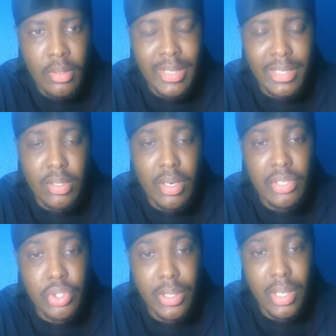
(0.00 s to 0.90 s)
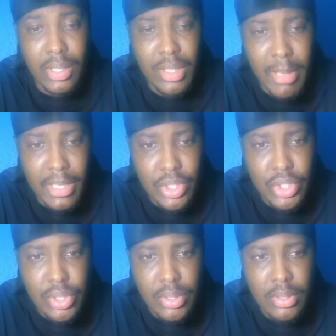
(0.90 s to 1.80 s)
that are actually on the
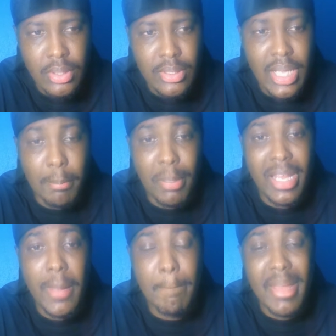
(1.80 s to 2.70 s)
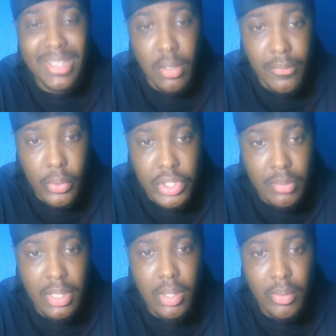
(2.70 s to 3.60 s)
bench that play better for
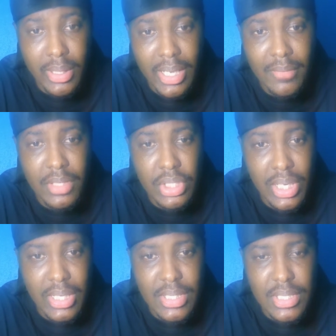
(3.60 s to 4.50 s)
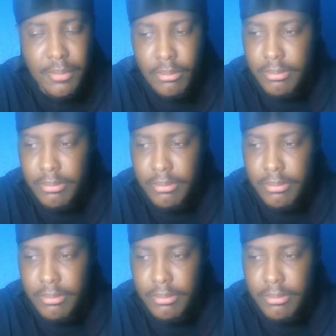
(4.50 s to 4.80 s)
Jamaica when they have the chance.